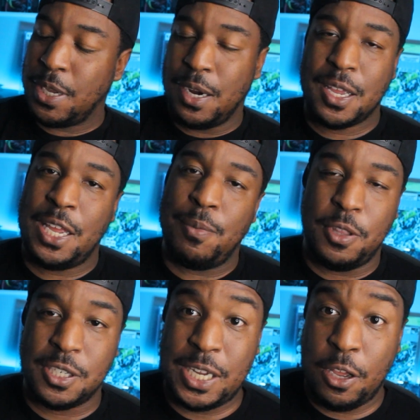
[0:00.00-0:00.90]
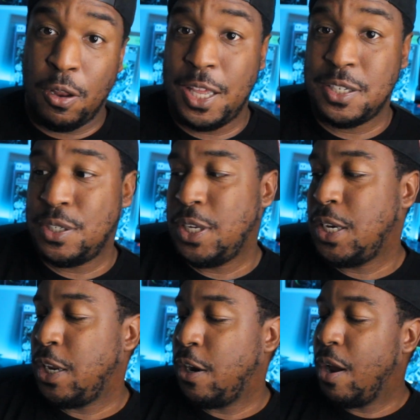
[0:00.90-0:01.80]
gonna keep the sail laces in
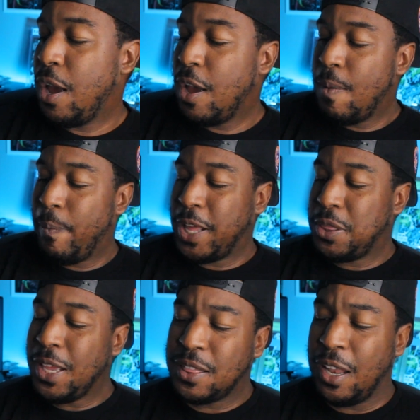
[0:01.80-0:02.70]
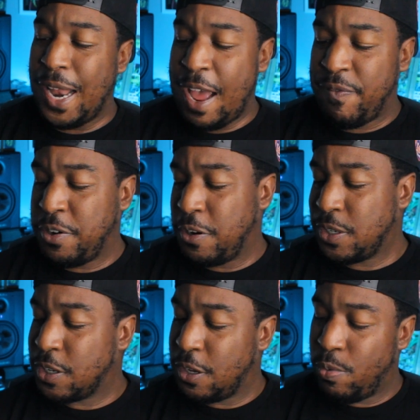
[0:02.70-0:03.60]
here, but I think the lavender's
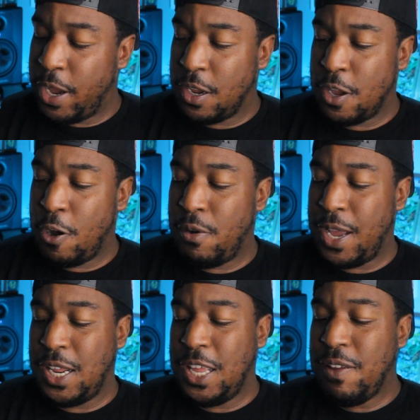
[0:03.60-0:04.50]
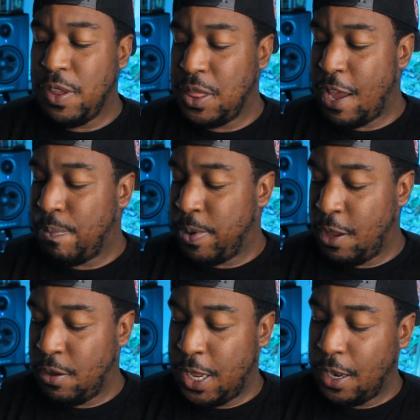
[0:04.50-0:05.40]
a good way to go, and even that
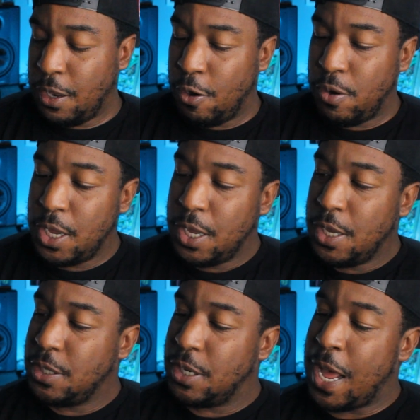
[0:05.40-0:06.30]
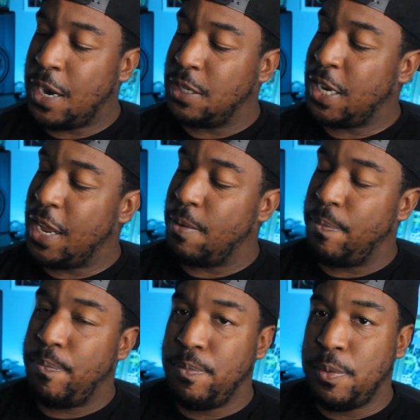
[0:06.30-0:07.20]
pale yellow to kind of
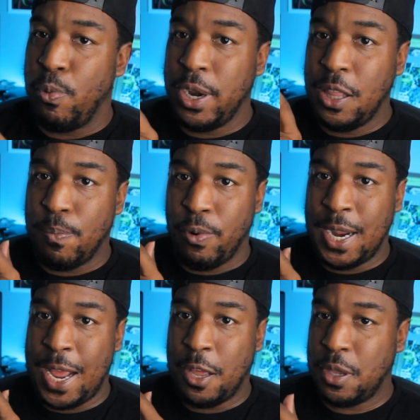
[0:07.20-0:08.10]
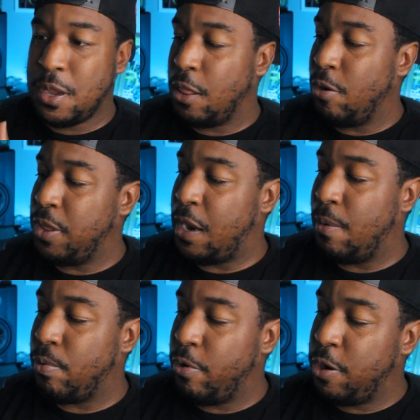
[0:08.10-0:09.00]
really bring out the color on that
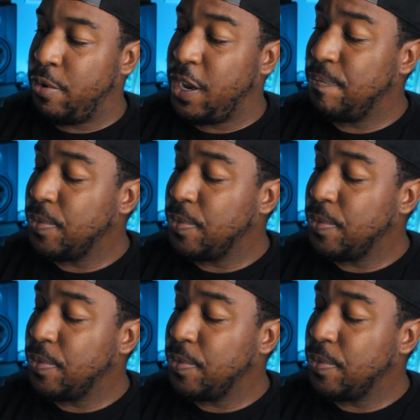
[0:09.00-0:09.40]
embroidery